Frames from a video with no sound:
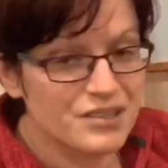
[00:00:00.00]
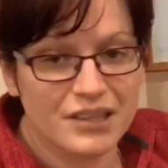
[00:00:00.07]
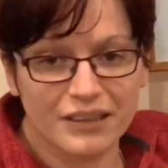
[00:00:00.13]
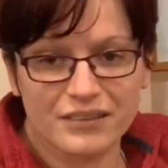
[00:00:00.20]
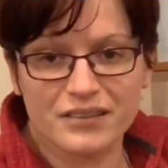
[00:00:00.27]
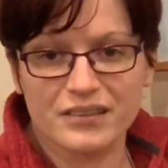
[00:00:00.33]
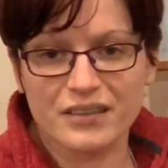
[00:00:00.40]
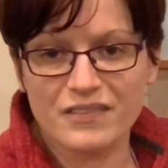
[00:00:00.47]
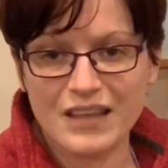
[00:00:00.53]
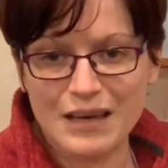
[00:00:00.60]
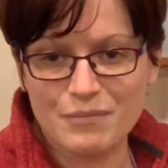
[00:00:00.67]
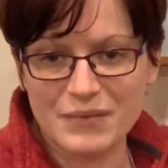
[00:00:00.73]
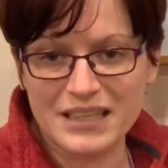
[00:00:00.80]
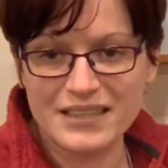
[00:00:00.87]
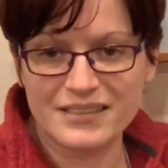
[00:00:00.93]
chances of
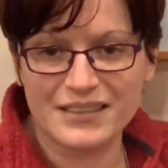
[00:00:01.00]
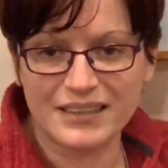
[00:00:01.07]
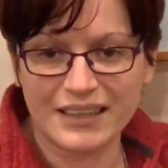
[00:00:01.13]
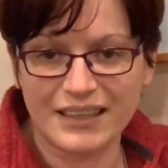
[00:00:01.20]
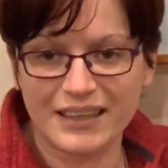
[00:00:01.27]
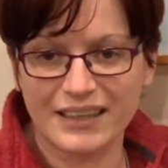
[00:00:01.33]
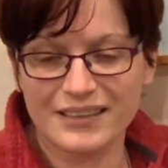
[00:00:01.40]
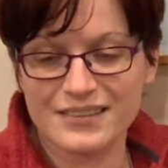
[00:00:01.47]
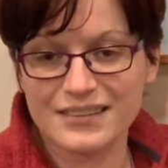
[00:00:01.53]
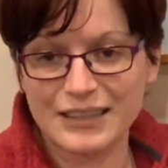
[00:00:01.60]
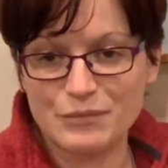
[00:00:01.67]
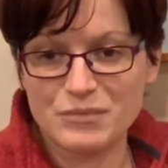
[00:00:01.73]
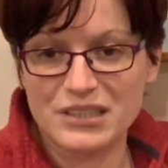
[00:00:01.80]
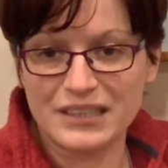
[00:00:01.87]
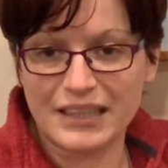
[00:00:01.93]
them eating it are
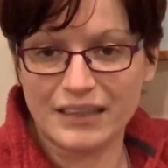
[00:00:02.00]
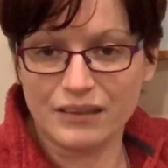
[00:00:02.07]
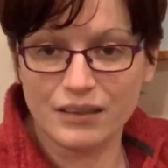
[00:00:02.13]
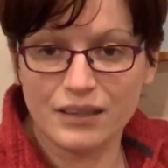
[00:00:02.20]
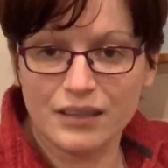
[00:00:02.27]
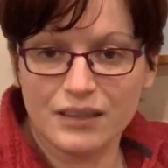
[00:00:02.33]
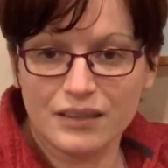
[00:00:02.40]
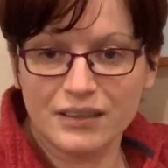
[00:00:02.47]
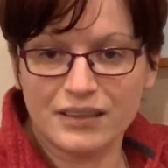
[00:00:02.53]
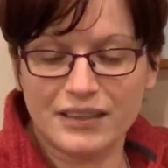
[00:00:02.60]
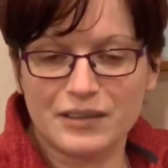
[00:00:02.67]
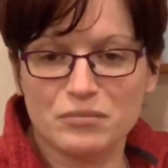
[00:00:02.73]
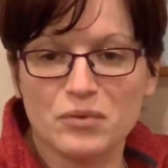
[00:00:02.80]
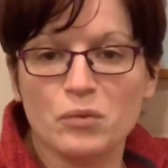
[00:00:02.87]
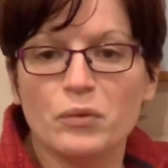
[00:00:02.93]
slim to nil.
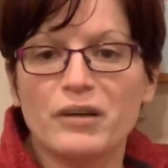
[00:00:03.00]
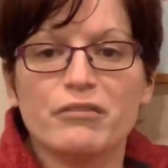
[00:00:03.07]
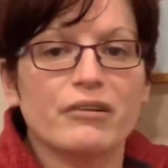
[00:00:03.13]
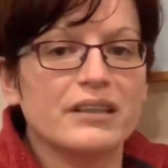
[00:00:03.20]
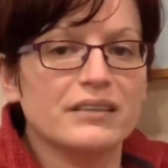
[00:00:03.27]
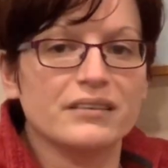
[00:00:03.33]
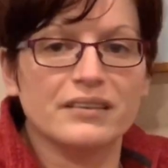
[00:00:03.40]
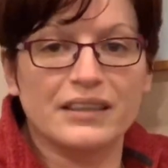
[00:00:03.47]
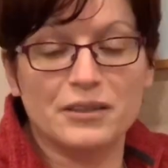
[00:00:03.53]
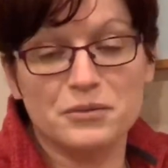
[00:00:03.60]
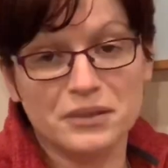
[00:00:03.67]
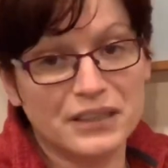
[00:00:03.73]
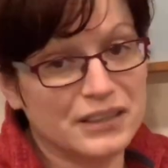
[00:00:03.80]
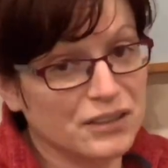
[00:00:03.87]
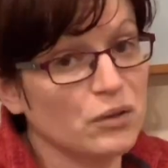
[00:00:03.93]
We're friends now,
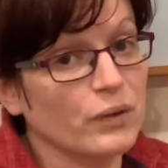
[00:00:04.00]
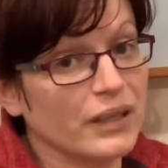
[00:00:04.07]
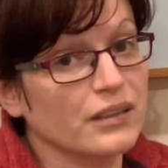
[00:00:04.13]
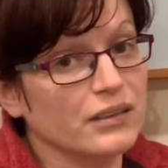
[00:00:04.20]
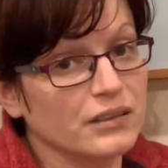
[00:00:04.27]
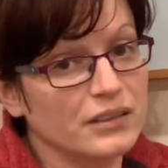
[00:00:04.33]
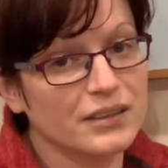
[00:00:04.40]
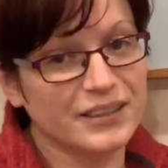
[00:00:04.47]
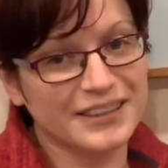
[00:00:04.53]
it's quite good.